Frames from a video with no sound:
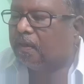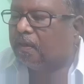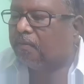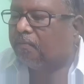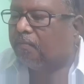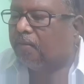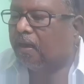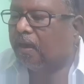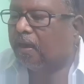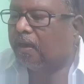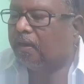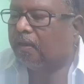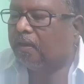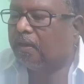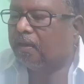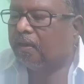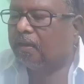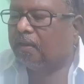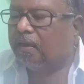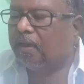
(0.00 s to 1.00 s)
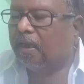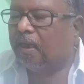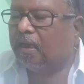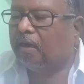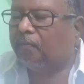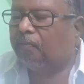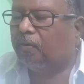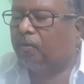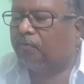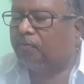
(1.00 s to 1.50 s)
by the
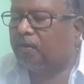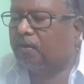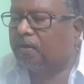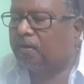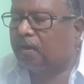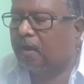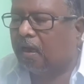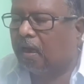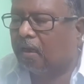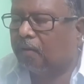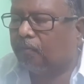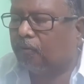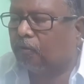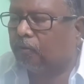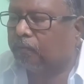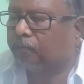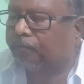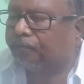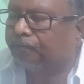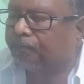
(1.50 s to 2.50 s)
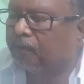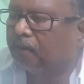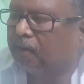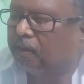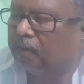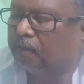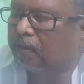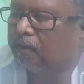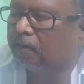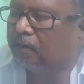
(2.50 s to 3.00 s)
help of this hormone.
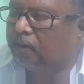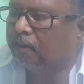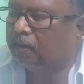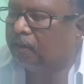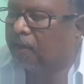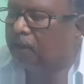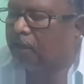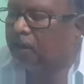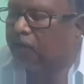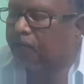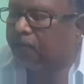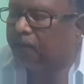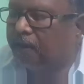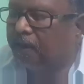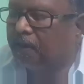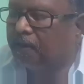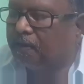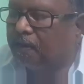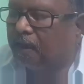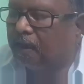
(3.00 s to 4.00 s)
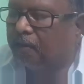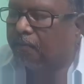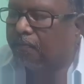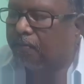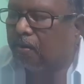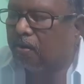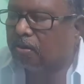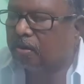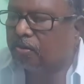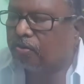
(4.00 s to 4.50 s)
It plays an
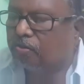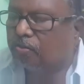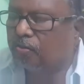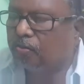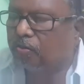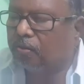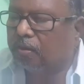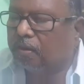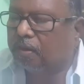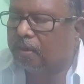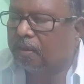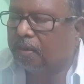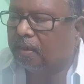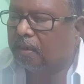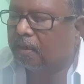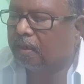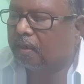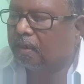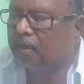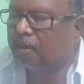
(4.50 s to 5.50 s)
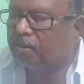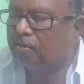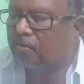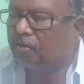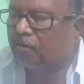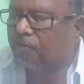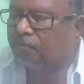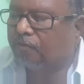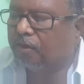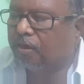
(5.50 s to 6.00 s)
important role in the release
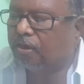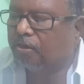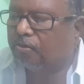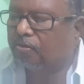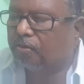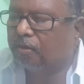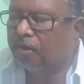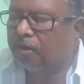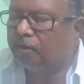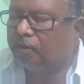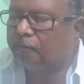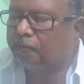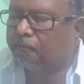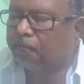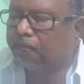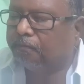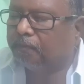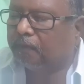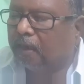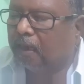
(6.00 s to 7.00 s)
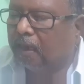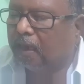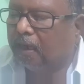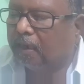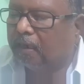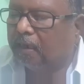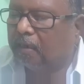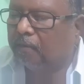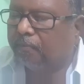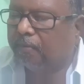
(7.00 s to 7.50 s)
of insulin
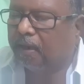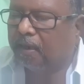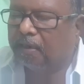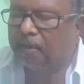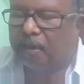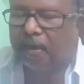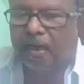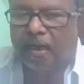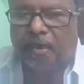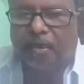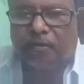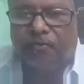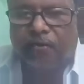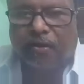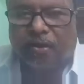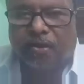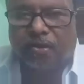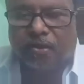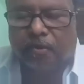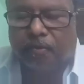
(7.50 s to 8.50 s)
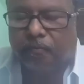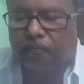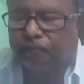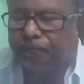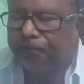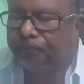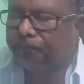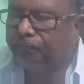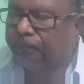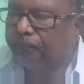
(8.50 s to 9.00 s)
and pancreatic function.
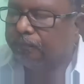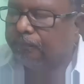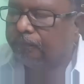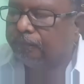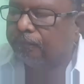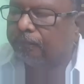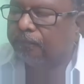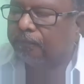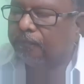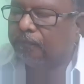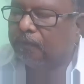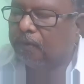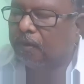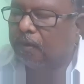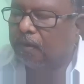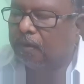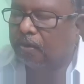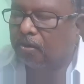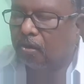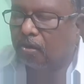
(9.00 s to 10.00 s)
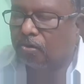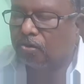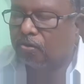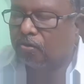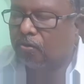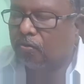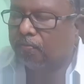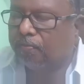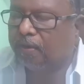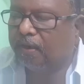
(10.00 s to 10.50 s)
It
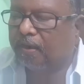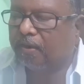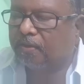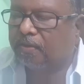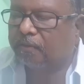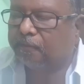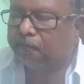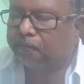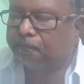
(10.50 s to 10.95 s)
also plays